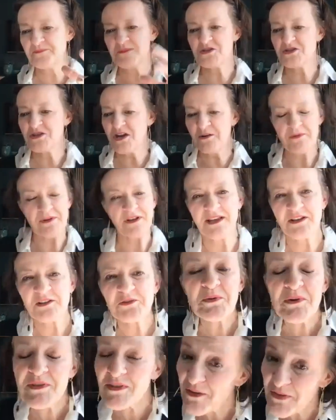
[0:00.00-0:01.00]
sharing
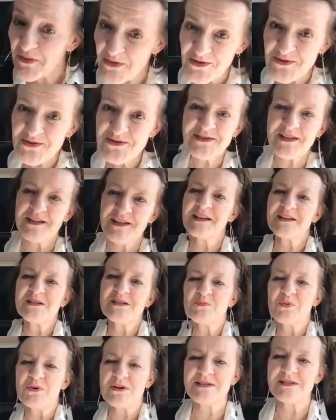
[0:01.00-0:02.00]
it with others and
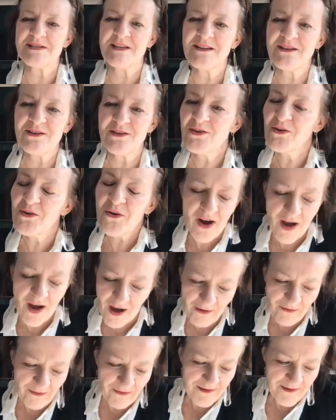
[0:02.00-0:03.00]
expressing,
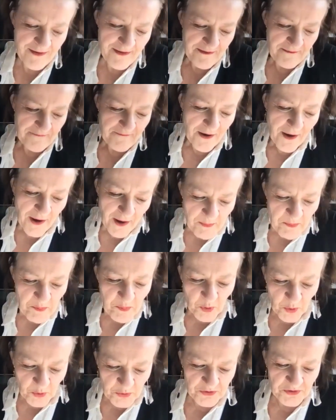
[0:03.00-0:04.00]
how
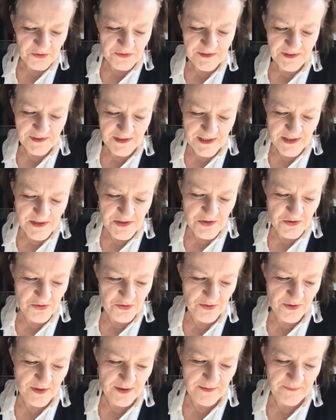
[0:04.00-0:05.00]
important it is
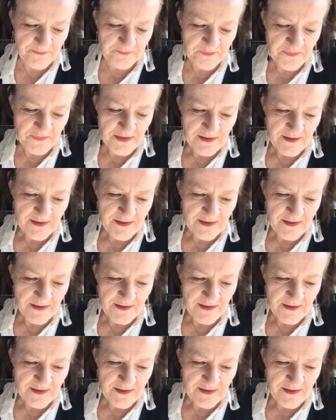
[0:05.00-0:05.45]
to